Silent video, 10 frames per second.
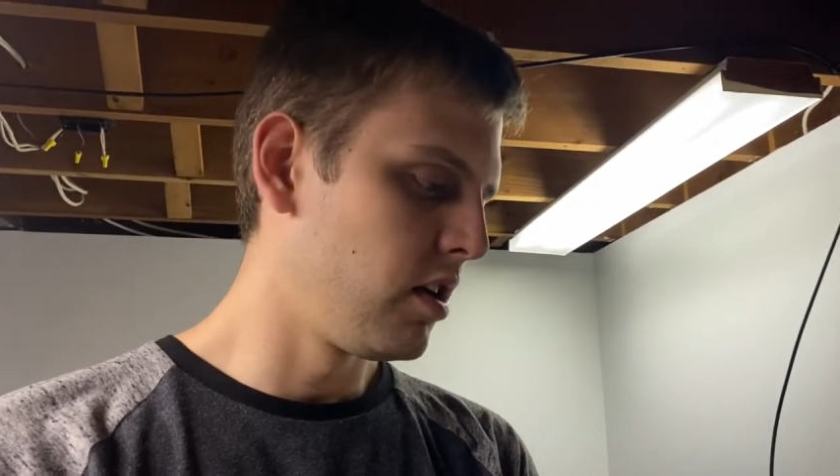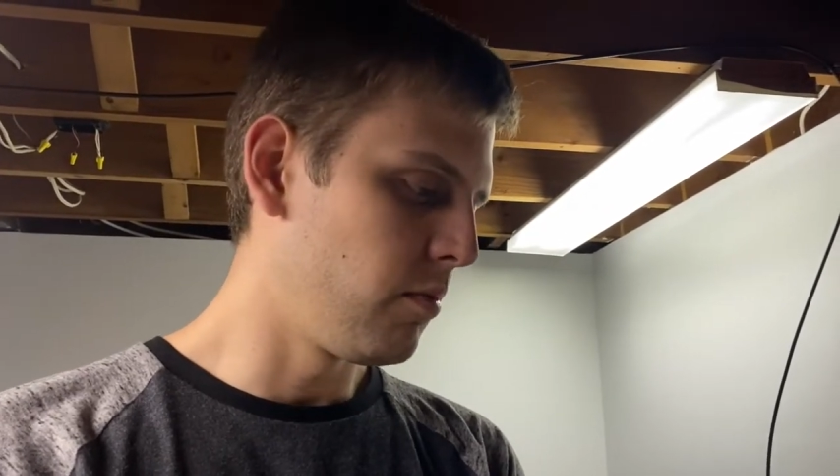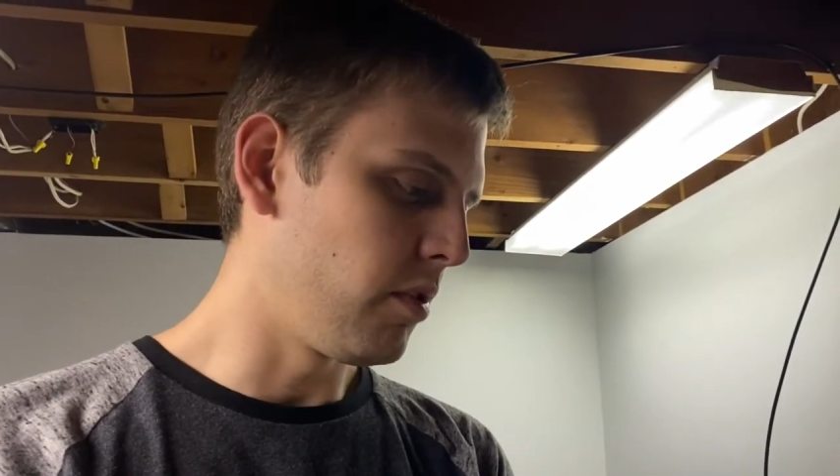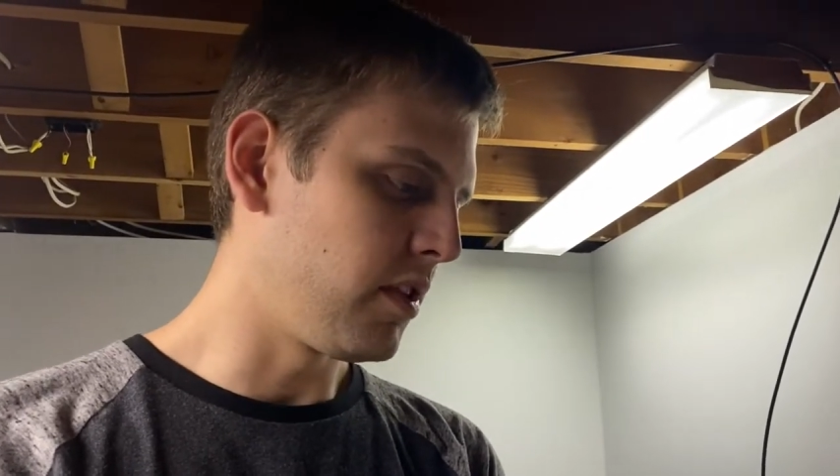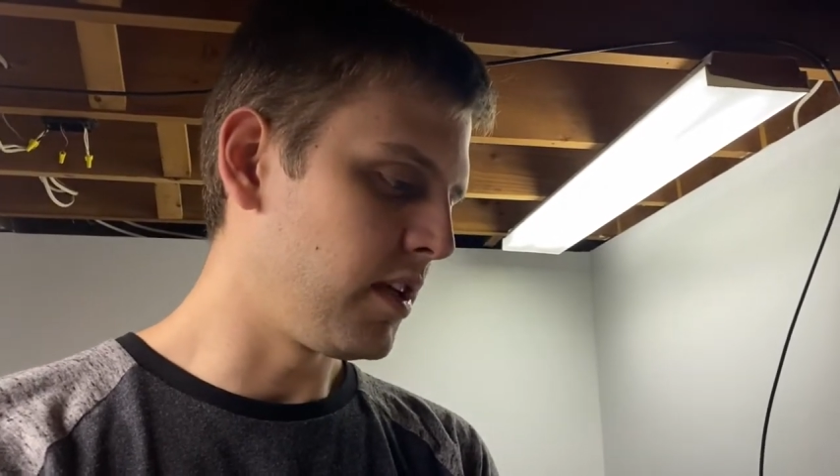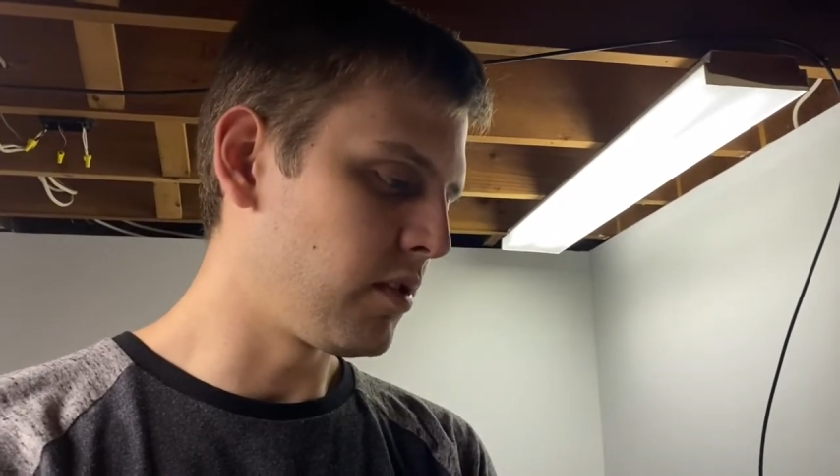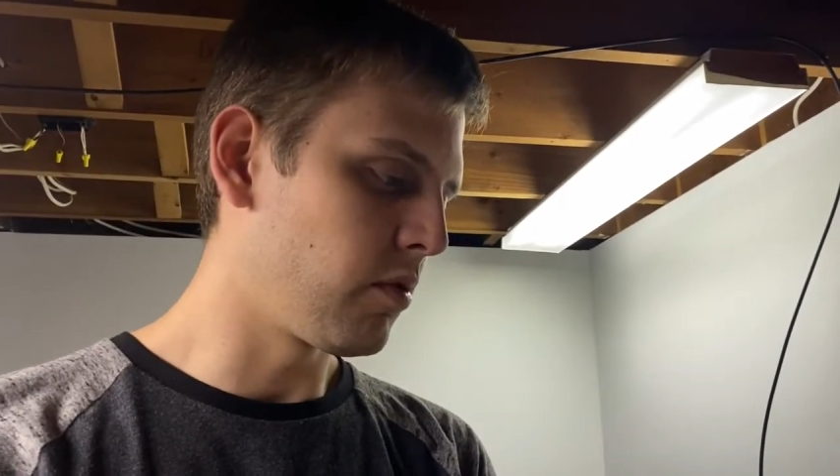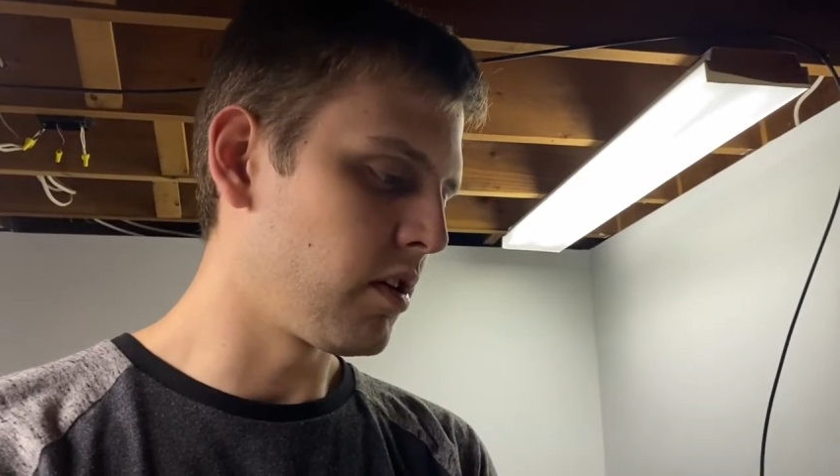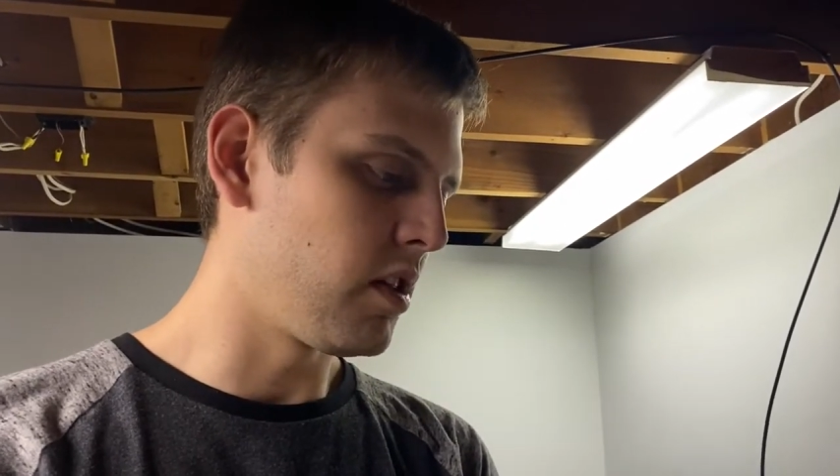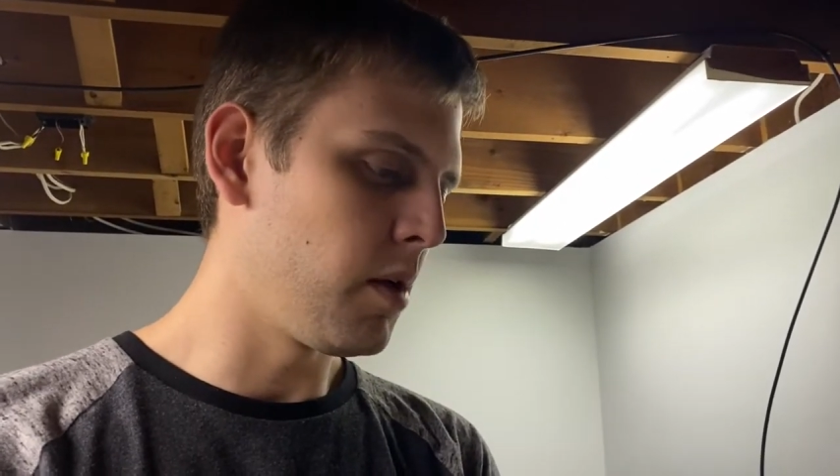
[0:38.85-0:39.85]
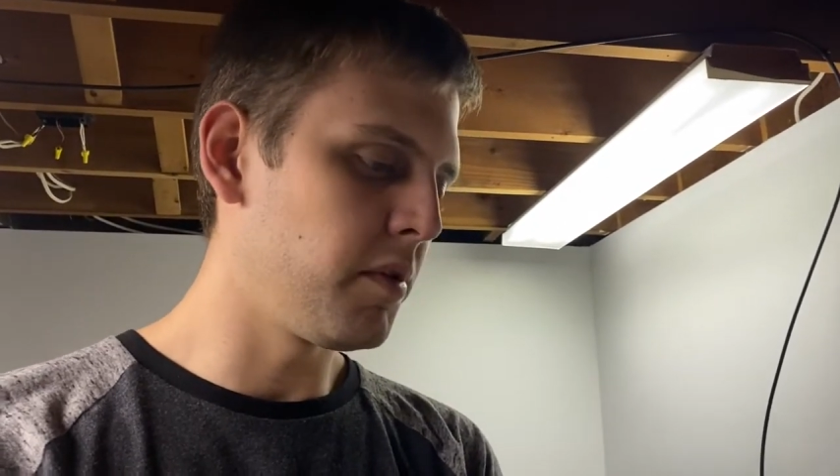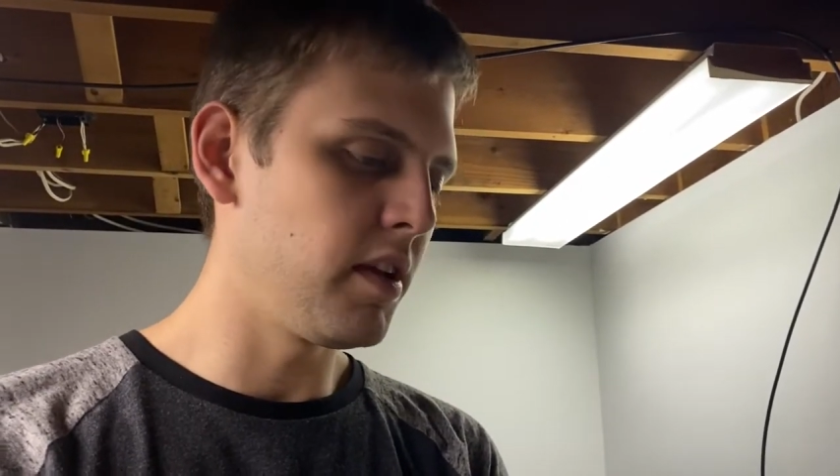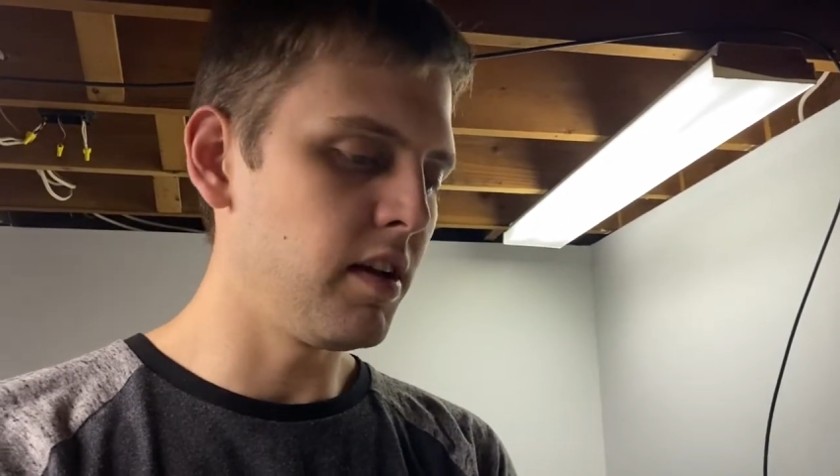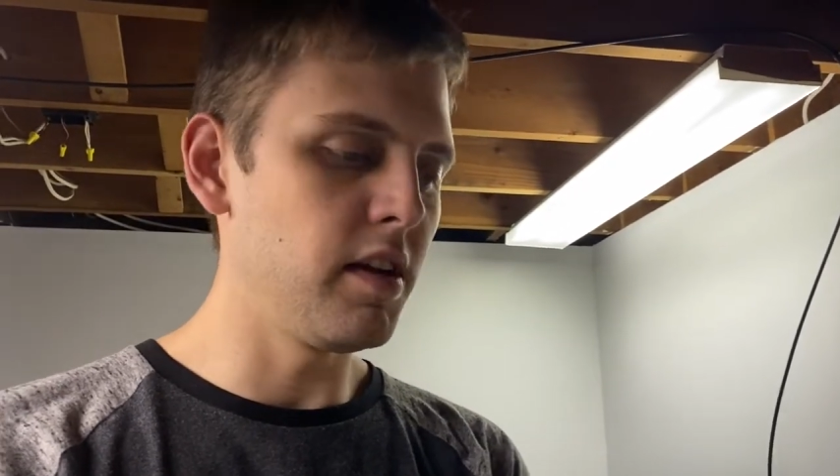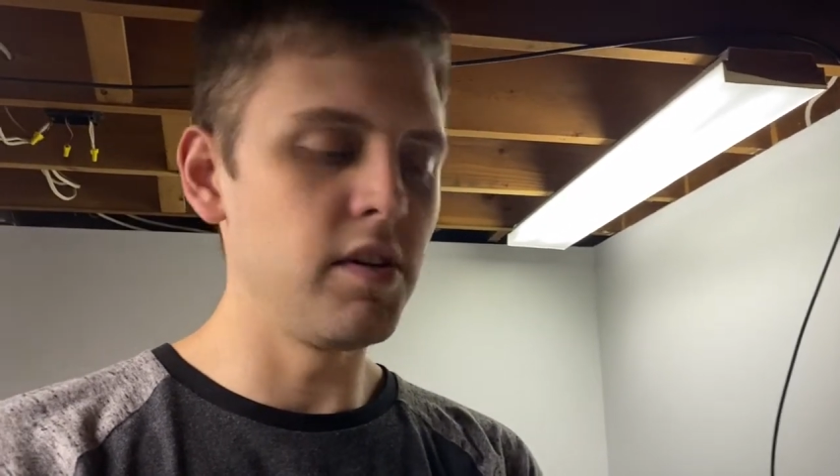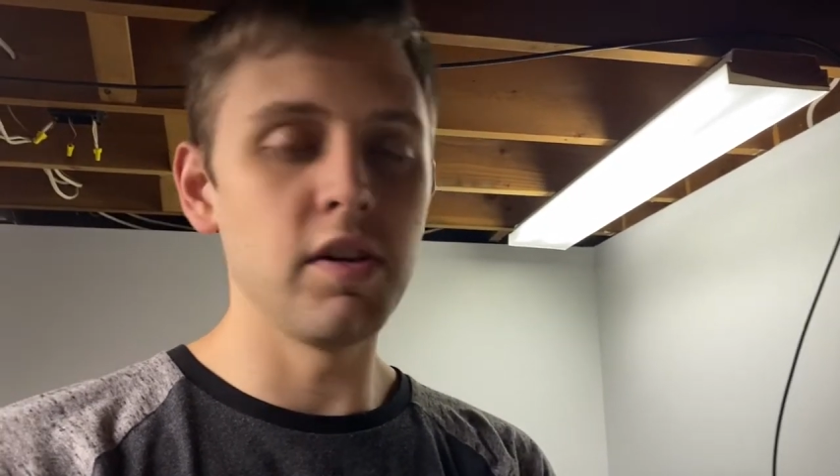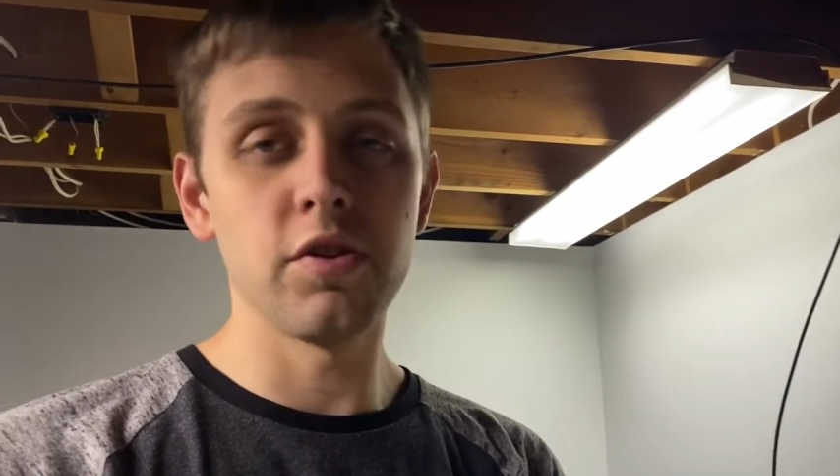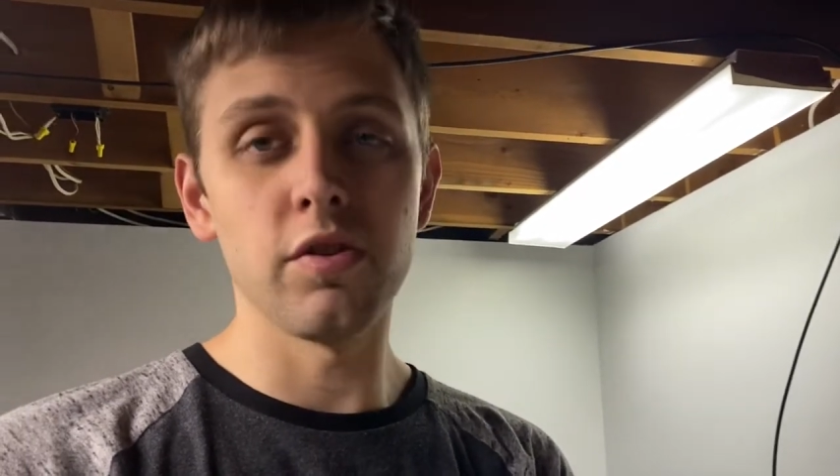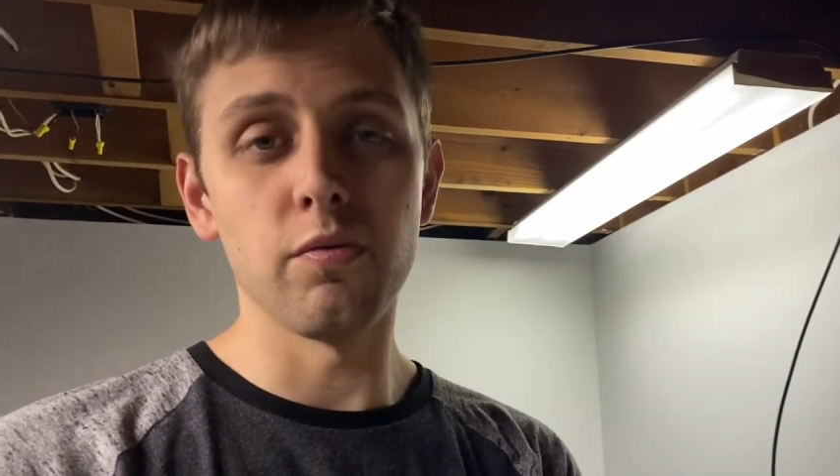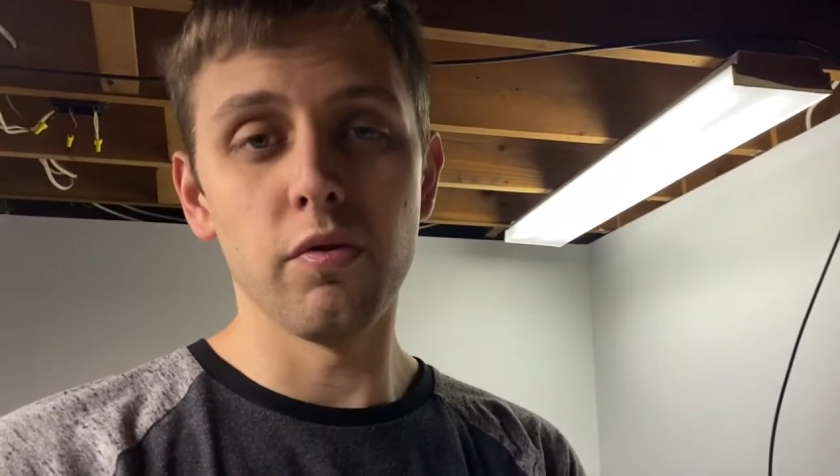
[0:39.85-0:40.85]
But these were a limited
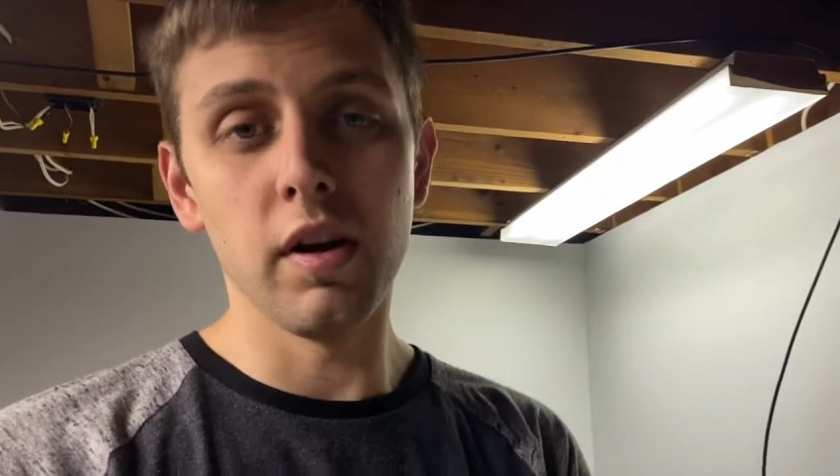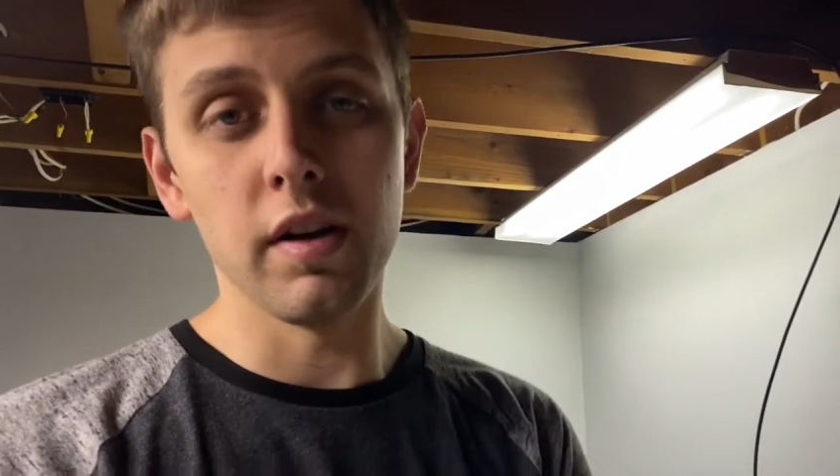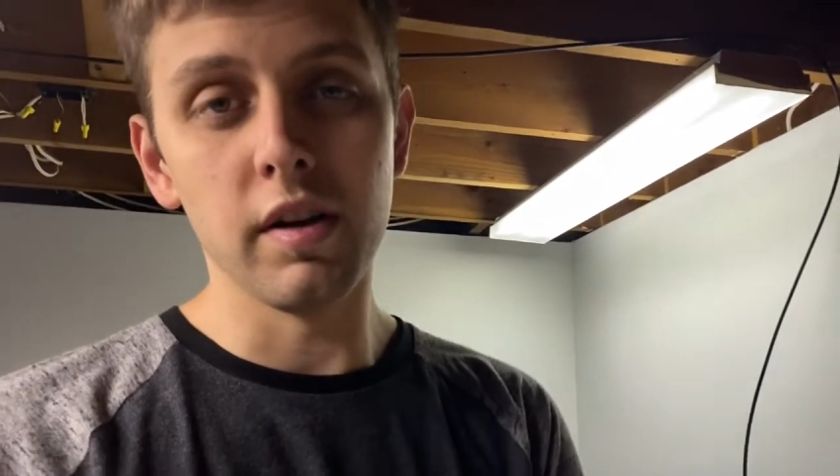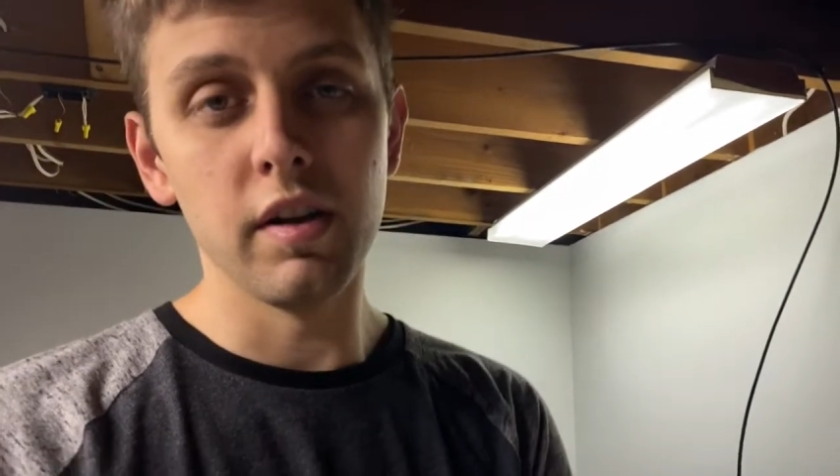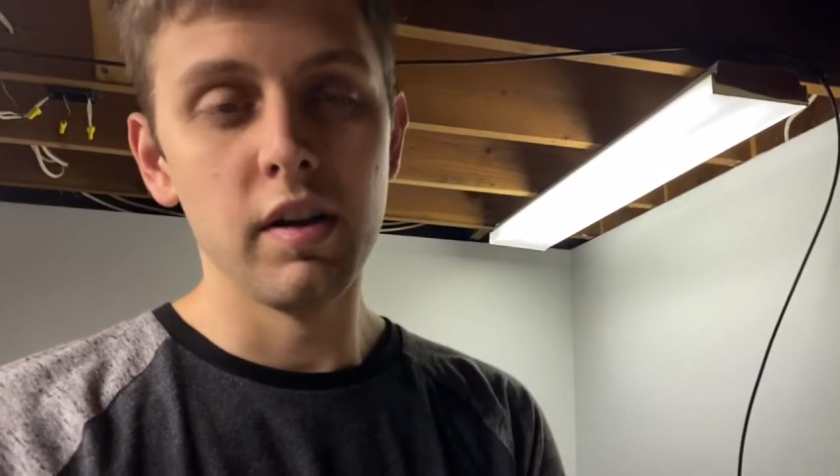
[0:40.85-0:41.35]
edition run,